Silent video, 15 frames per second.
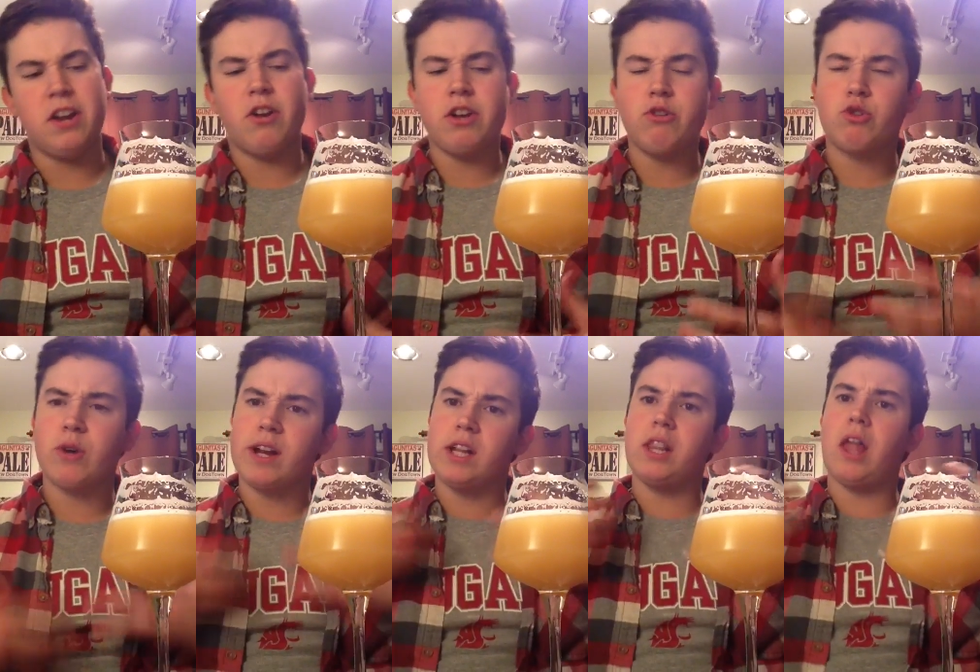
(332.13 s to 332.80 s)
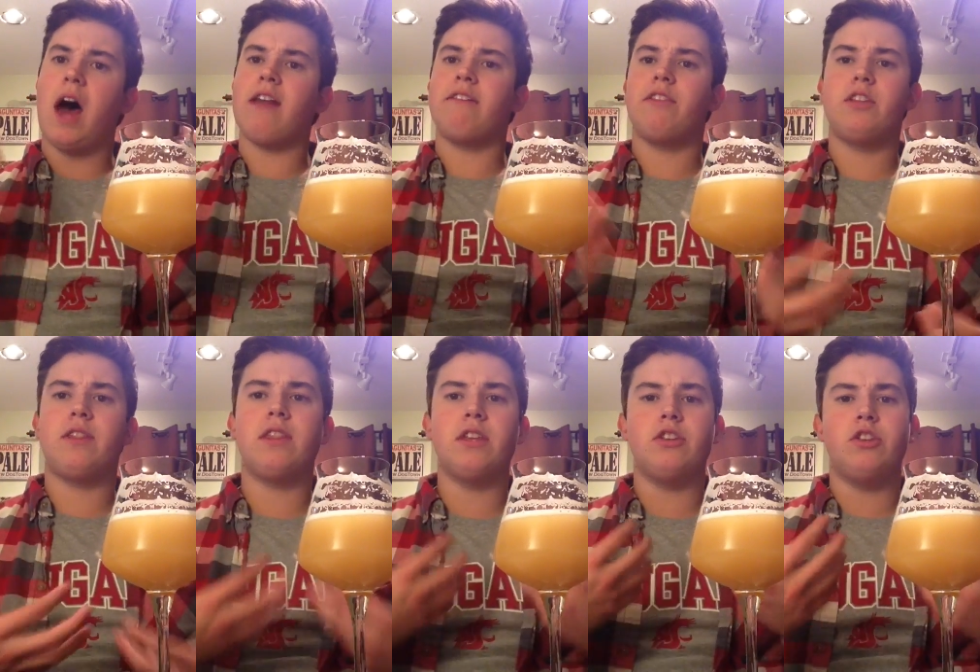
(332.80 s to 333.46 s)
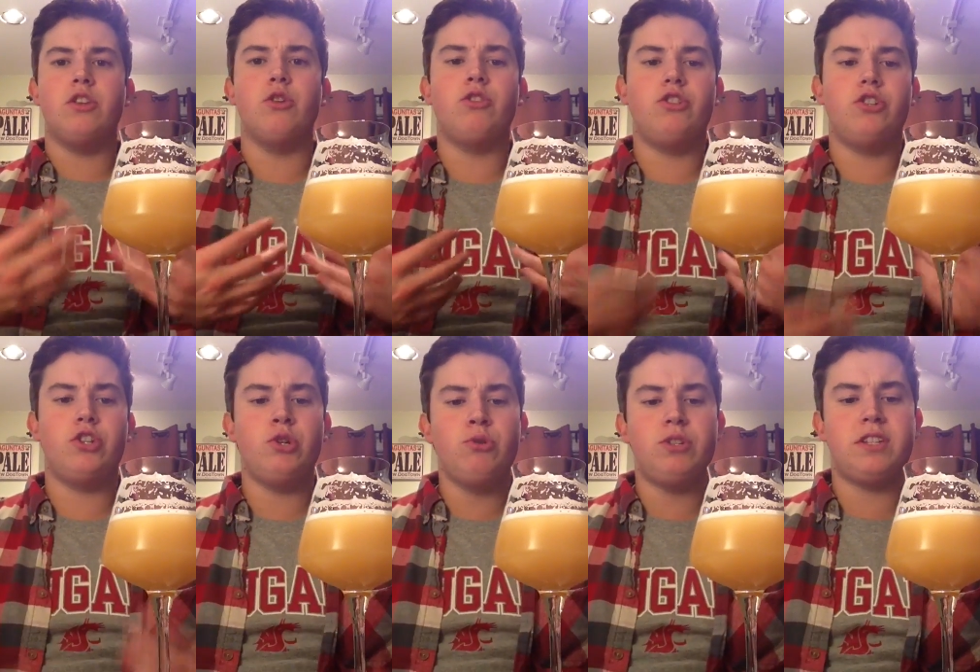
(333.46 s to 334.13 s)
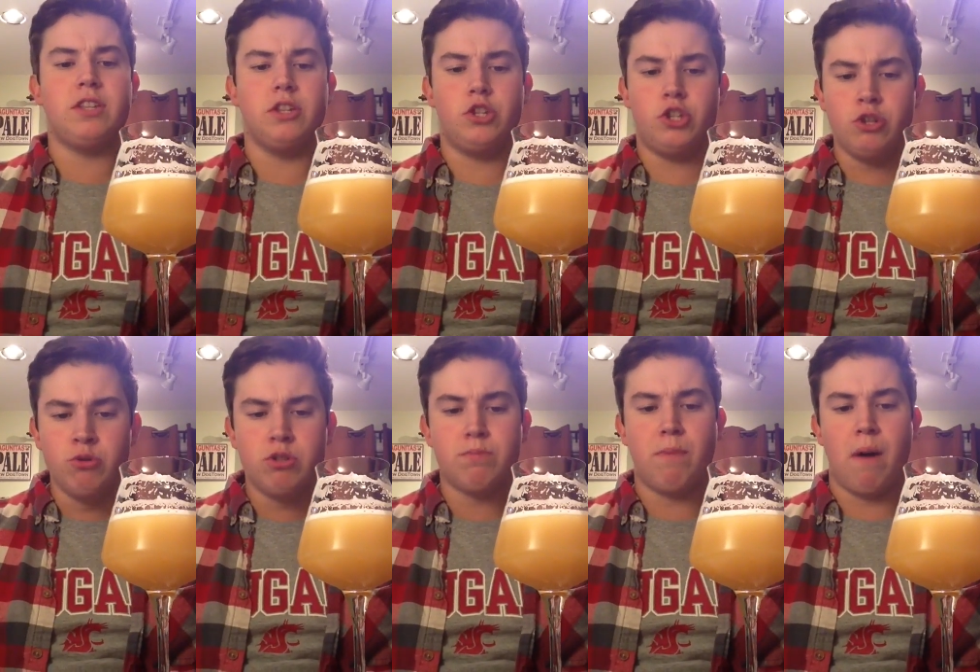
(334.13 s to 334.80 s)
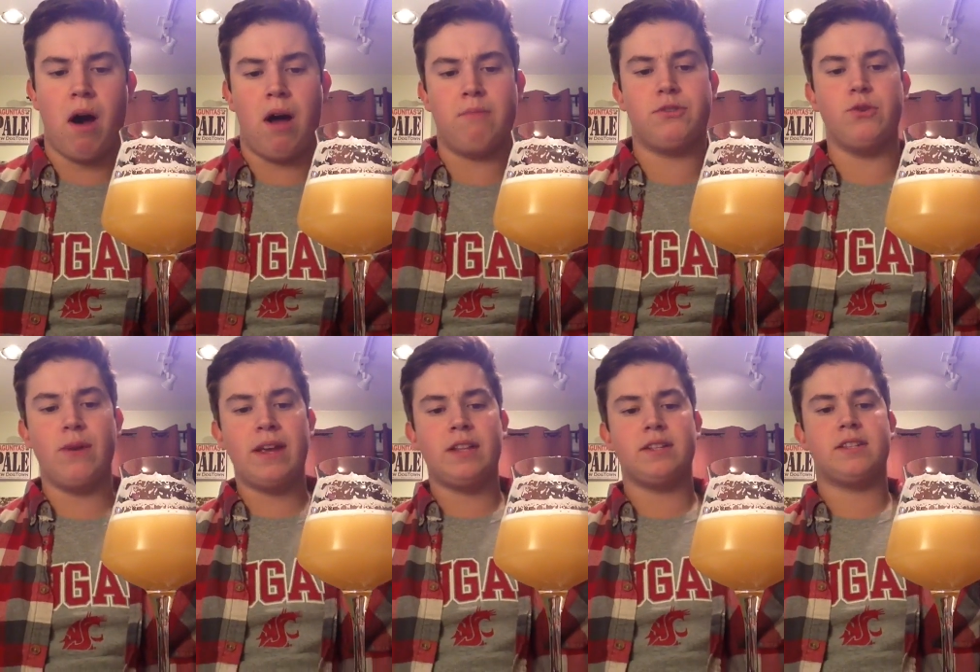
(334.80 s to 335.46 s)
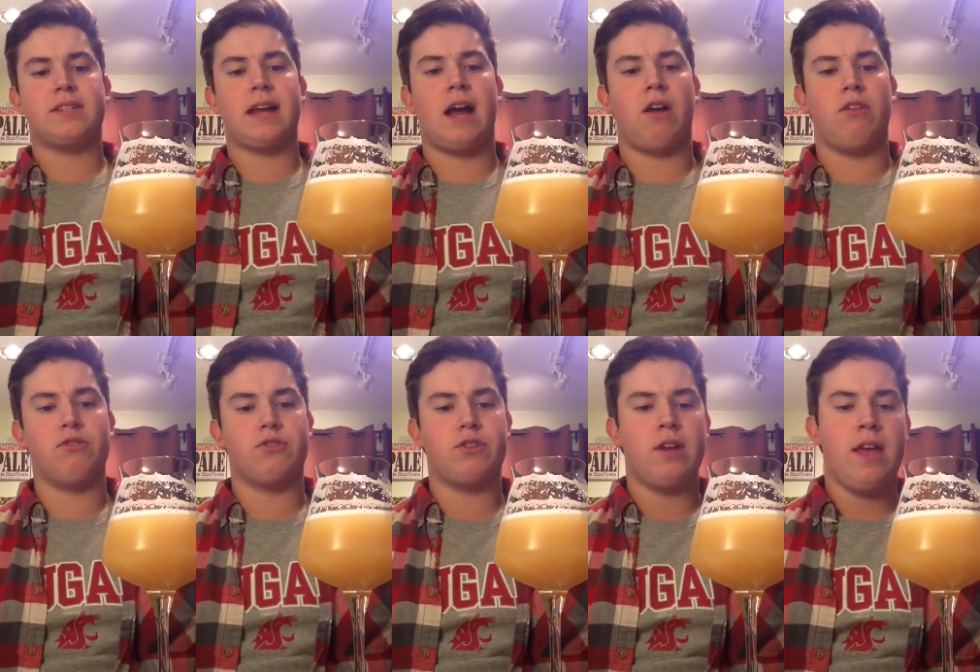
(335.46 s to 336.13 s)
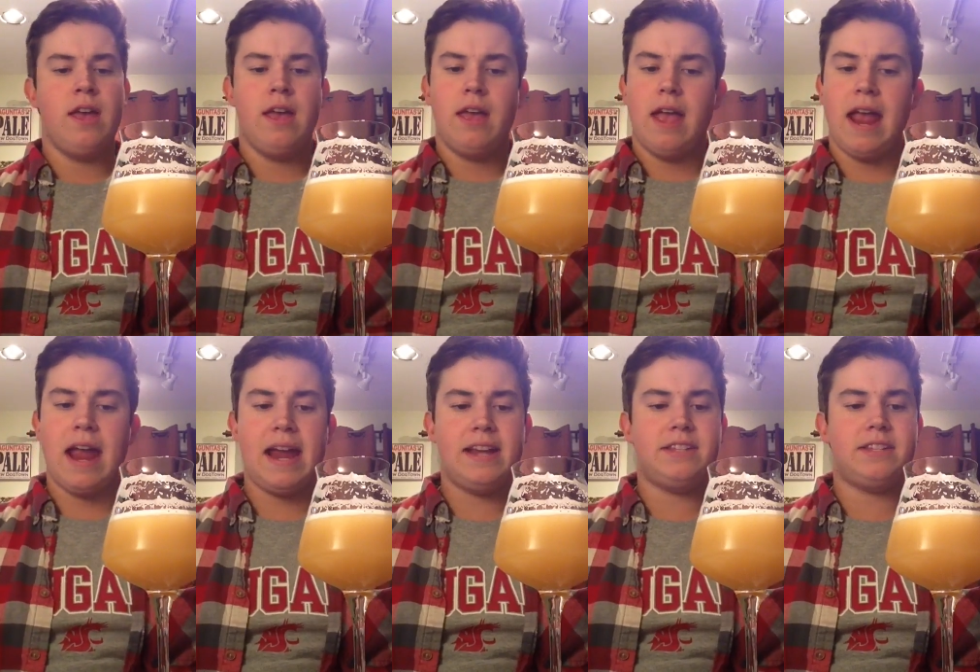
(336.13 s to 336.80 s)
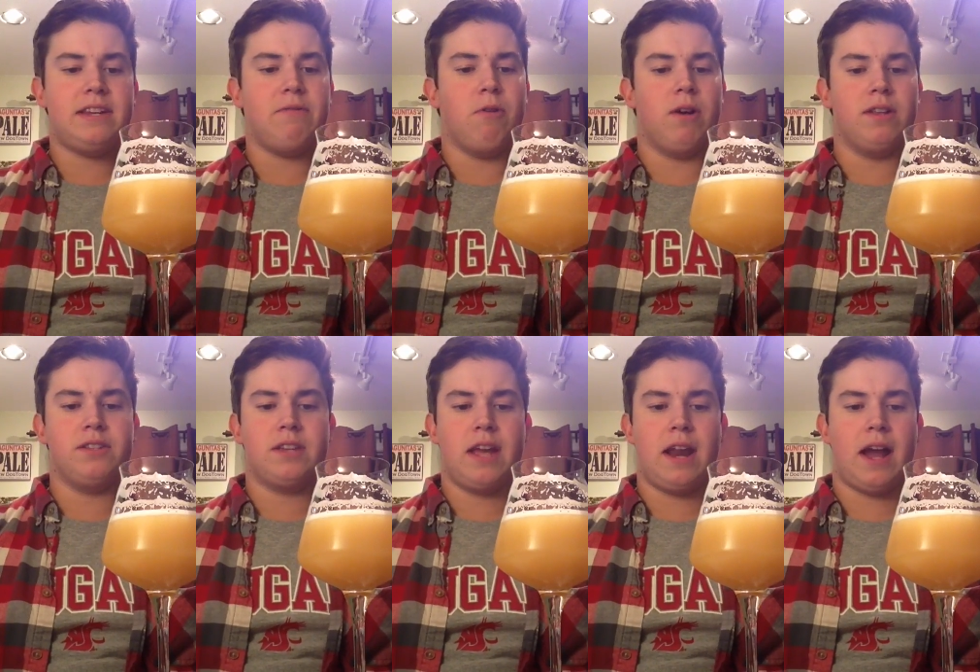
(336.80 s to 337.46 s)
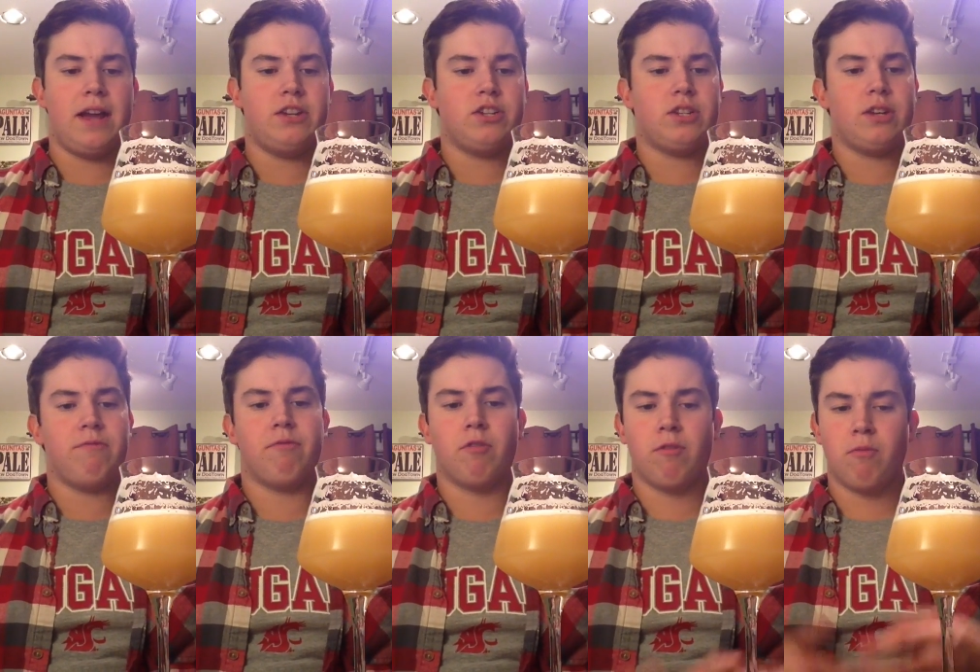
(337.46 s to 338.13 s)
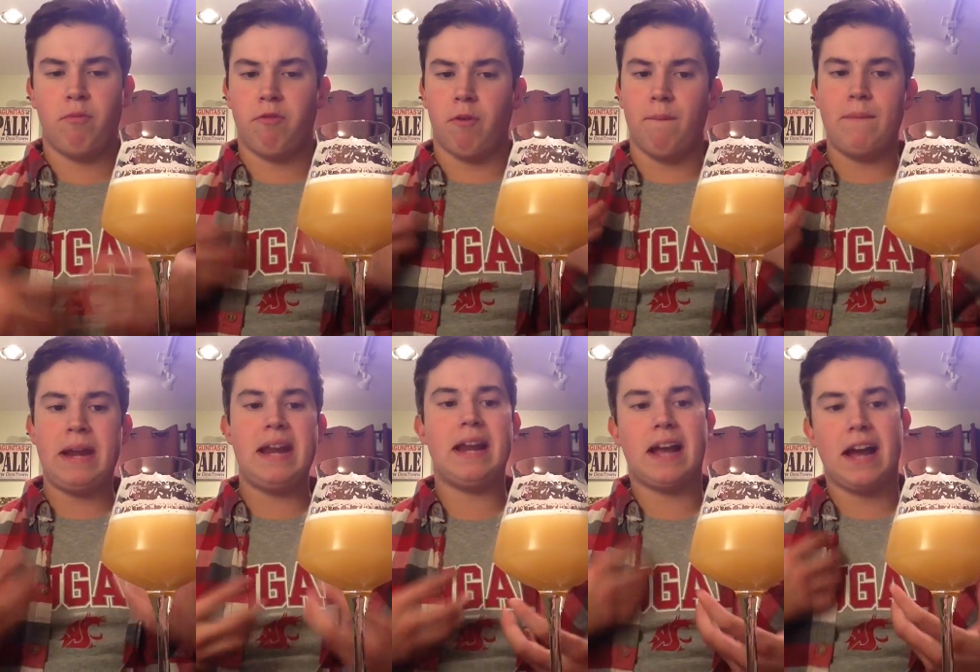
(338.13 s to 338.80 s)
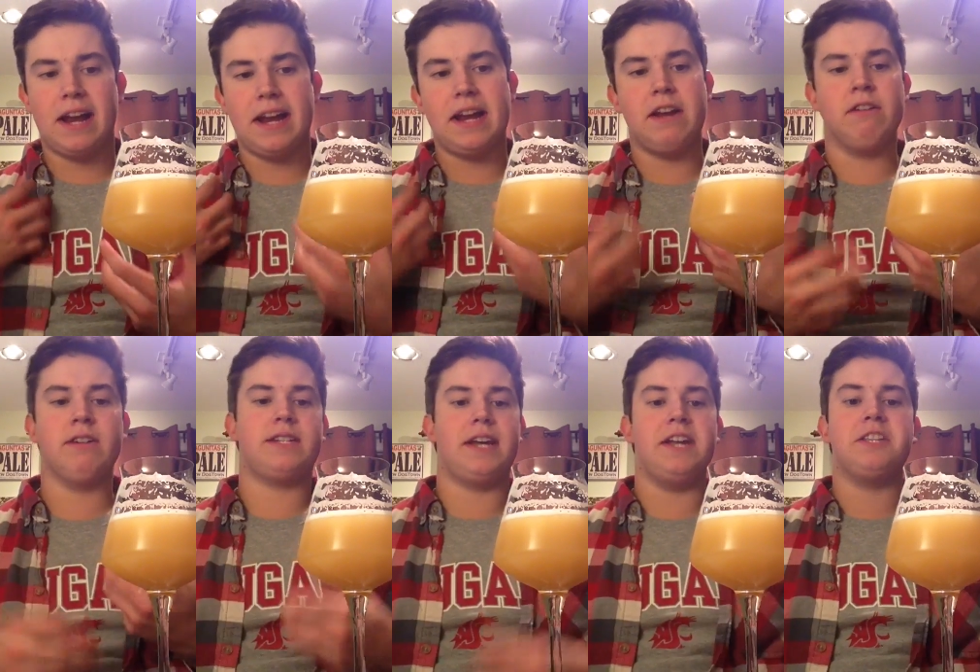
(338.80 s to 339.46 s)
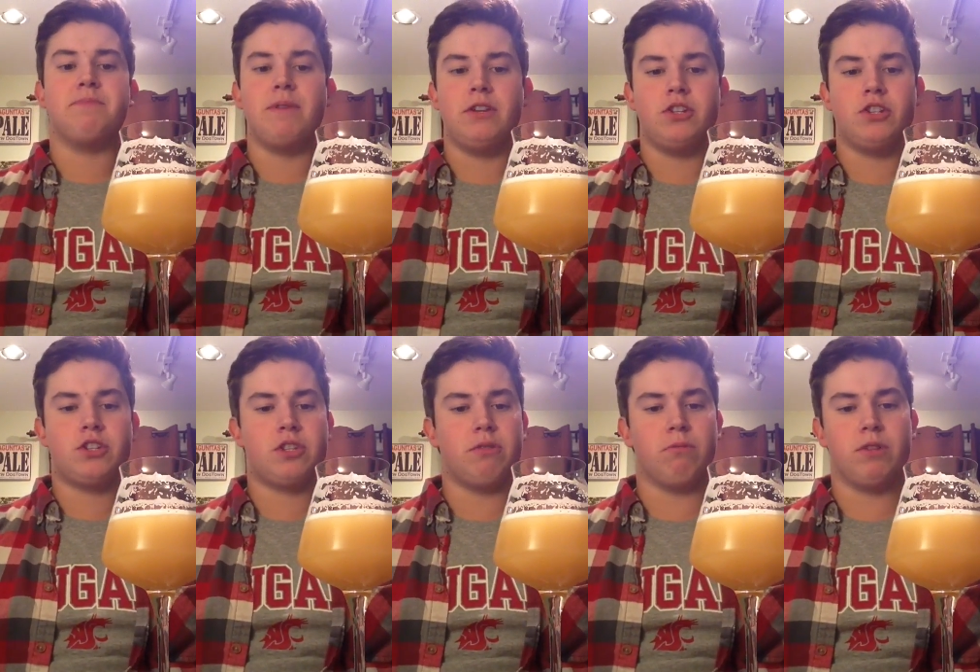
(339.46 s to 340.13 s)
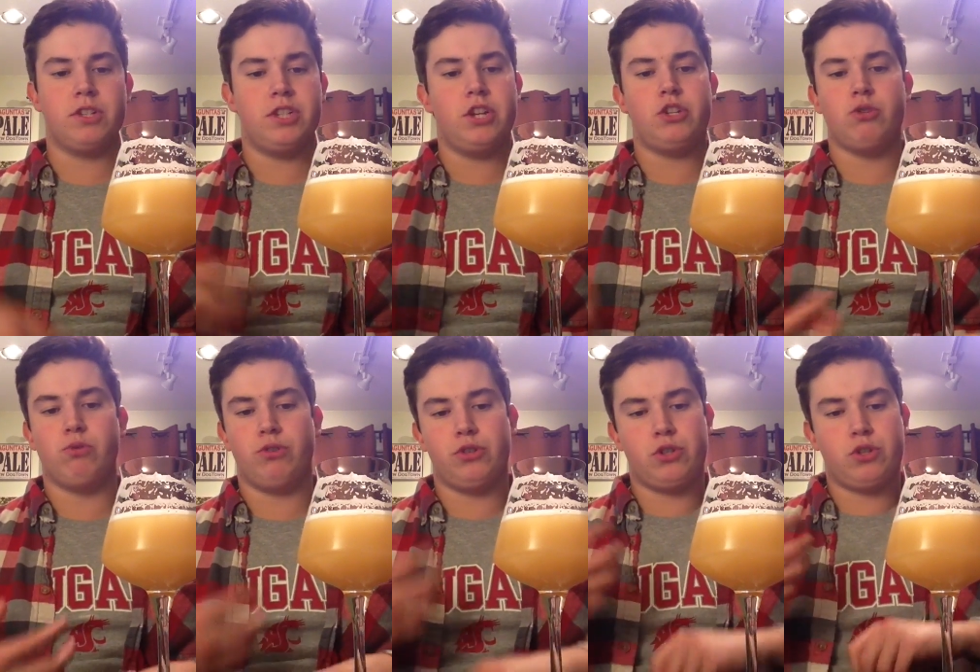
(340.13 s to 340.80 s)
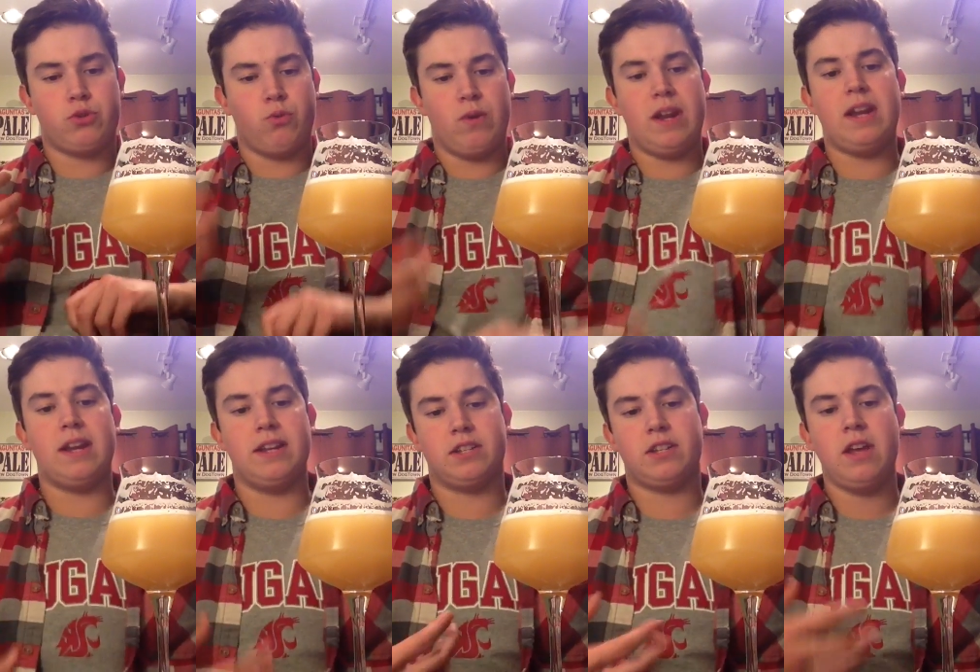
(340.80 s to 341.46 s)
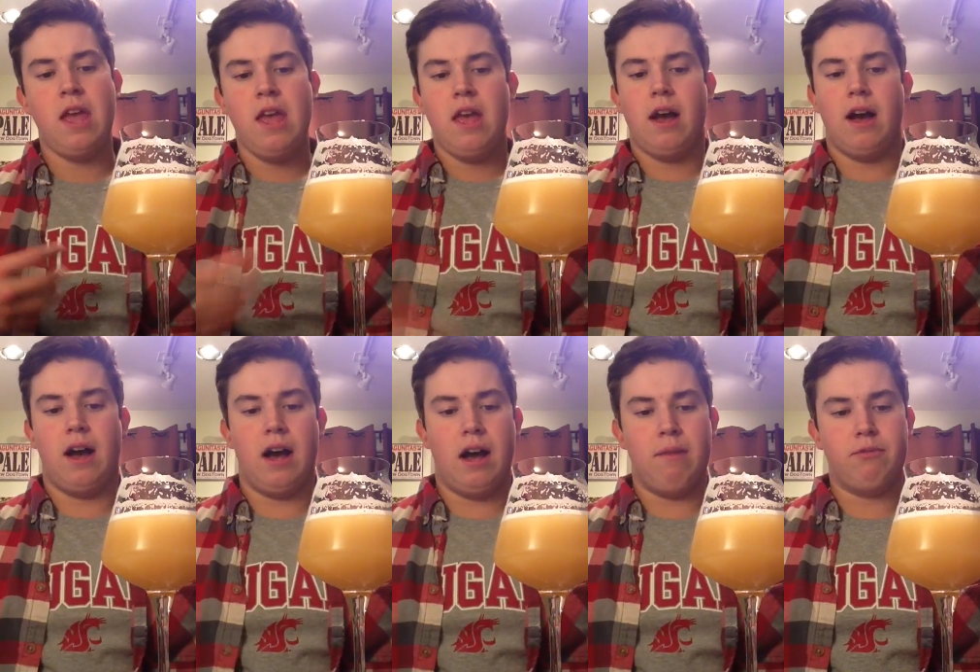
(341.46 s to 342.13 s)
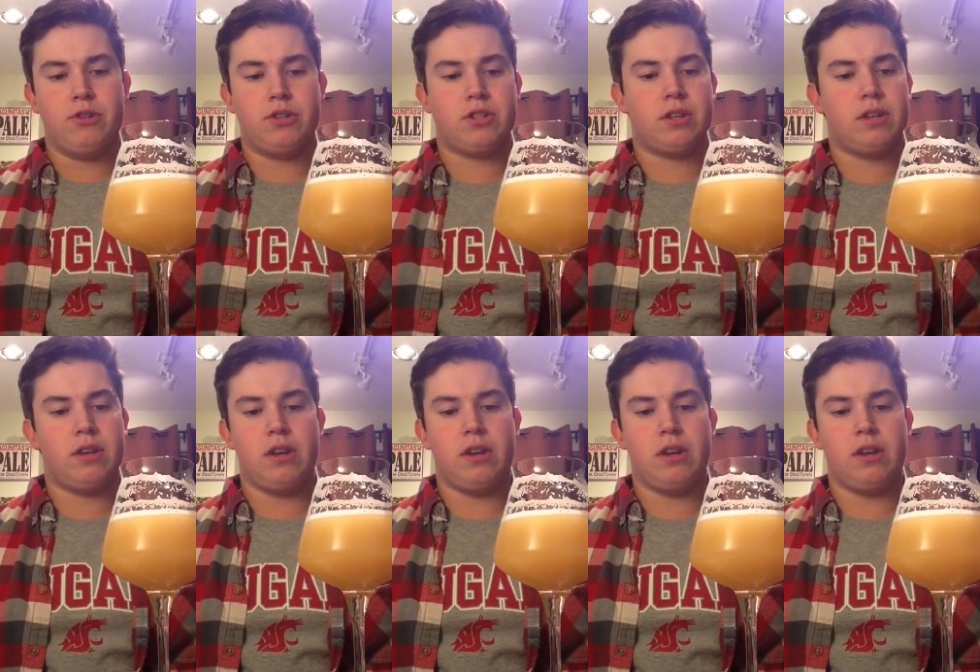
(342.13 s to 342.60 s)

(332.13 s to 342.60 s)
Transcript: You know, you drink a lot of the the, the juice the juice bombs, the New England styles hazy ones and i just for for me it kind of irritates me just the residual sweetness um, just